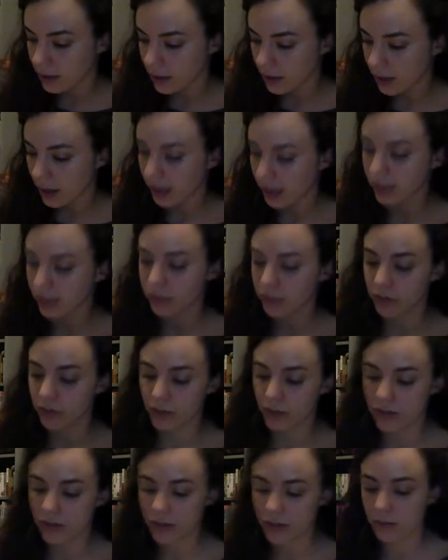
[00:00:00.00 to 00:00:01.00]
and
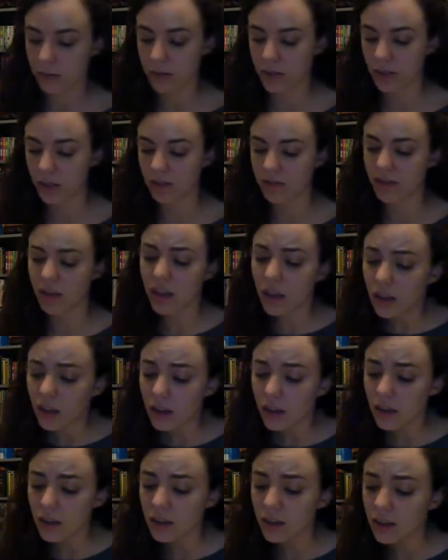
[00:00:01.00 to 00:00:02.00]
convince themselves,
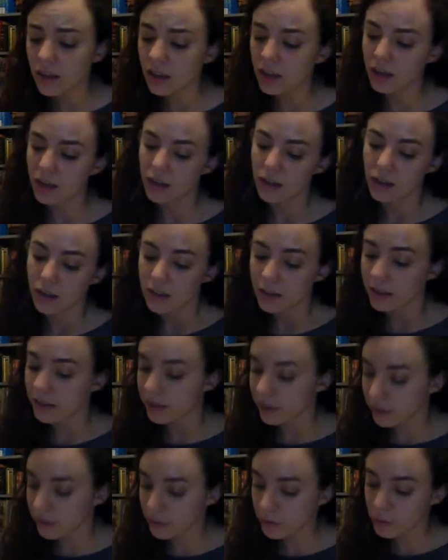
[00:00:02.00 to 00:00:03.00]
oh, they
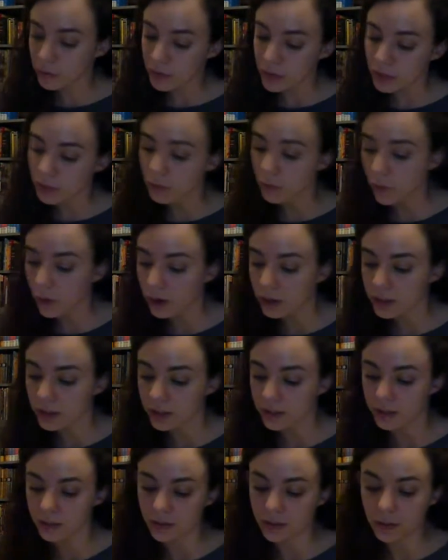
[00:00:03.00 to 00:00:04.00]
never really wanted to
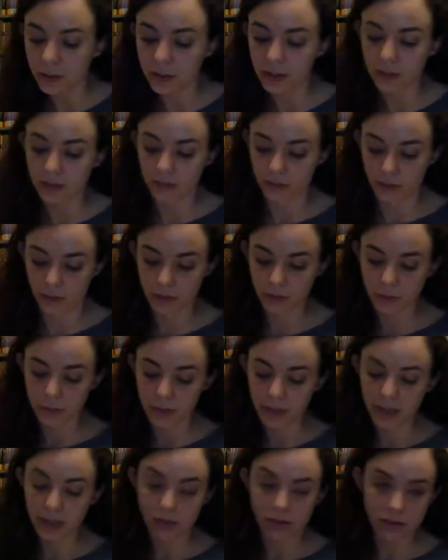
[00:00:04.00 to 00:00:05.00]
do it in the first
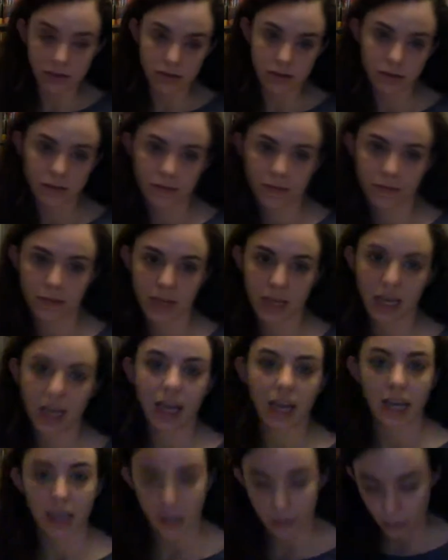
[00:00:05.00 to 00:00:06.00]
place?
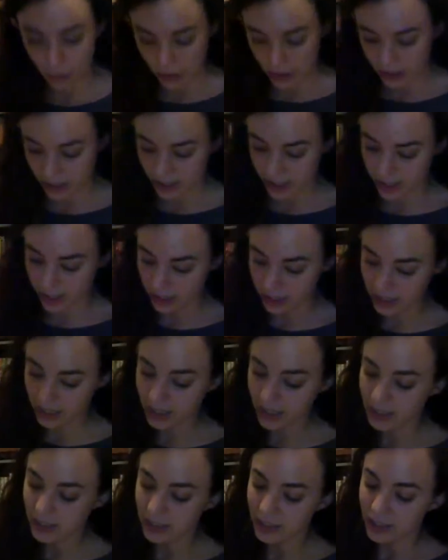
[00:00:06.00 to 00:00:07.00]
In one
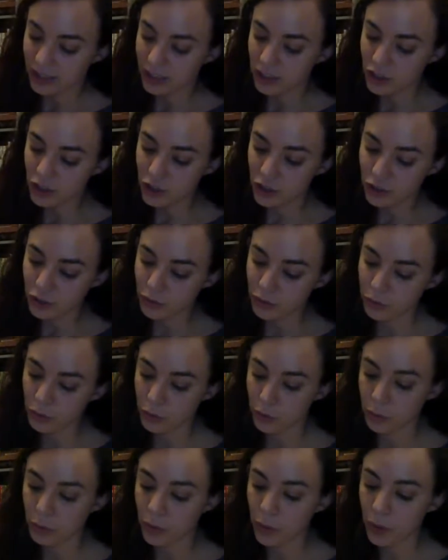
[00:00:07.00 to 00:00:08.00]
study, children were
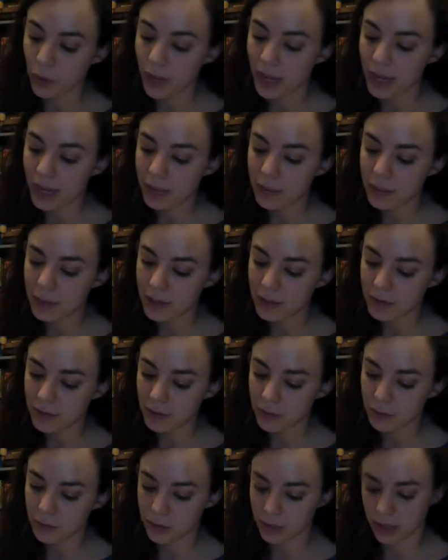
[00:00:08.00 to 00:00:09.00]
prohibited
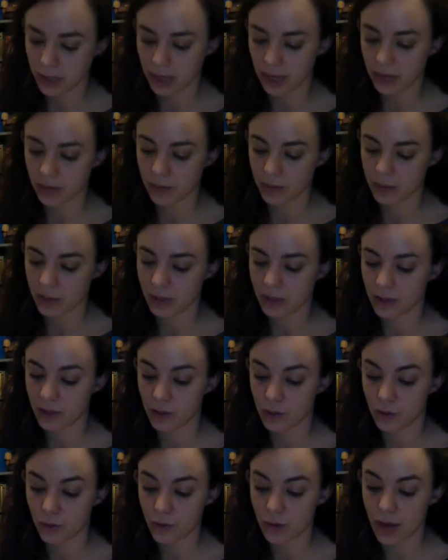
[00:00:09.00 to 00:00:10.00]
from playing with an
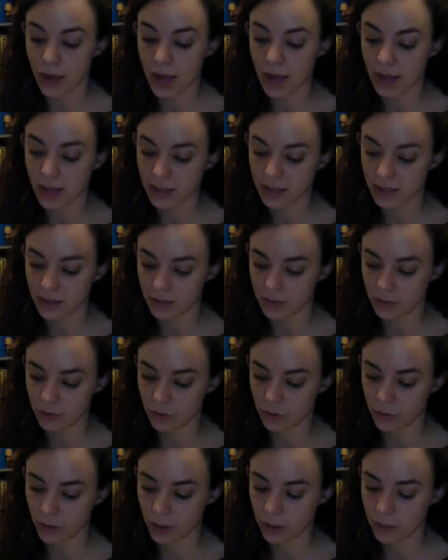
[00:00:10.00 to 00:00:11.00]
attractive
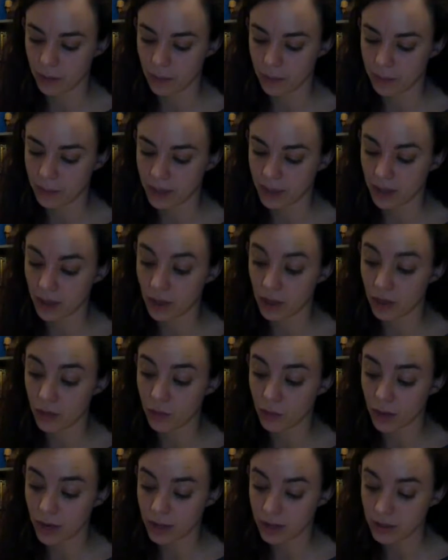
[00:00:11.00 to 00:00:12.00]
toy by being
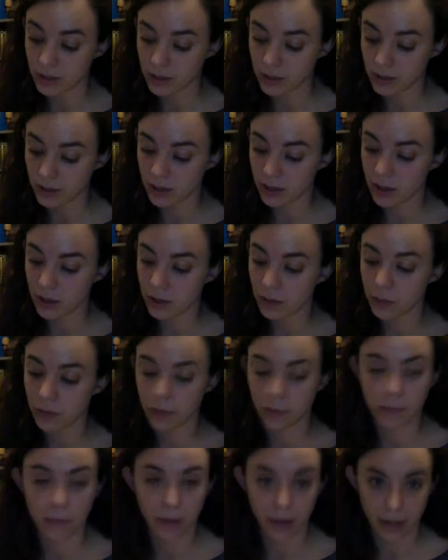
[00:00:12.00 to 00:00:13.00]
threatened with a
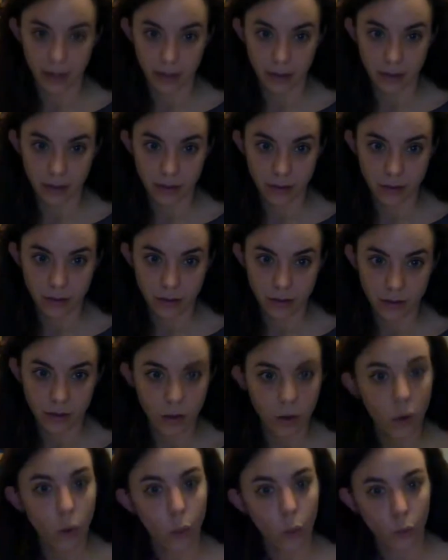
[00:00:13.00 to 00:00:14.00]
mild
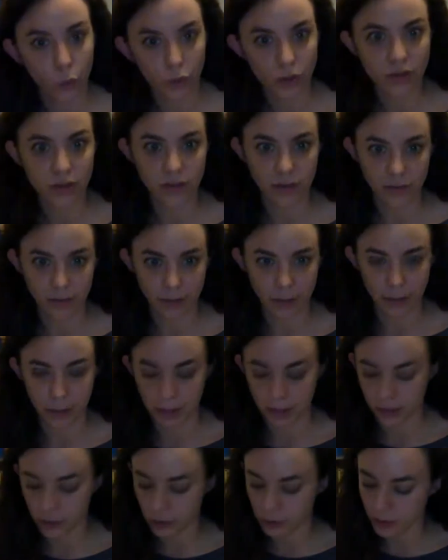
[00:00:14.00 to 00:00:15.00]
or severe
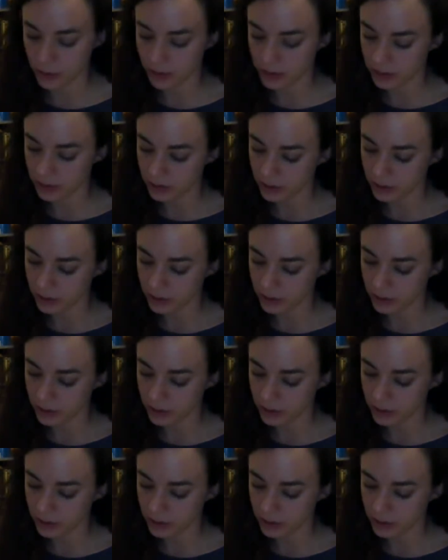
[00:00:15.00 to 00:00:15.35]
punishment.